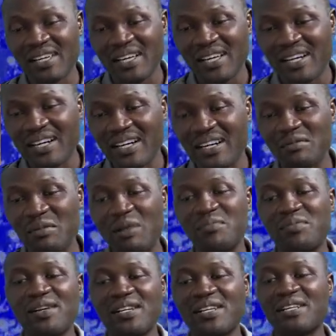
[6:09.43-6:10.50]

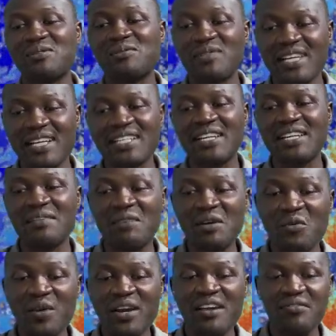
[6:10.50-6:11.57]
apparently to get him
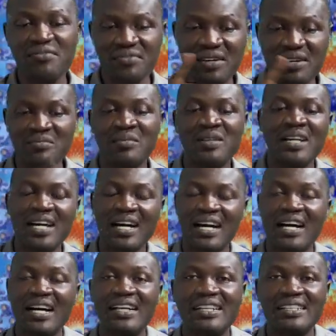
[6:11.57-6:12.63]
away from
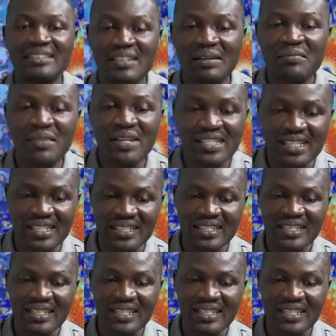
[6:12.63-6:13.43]
the meeting,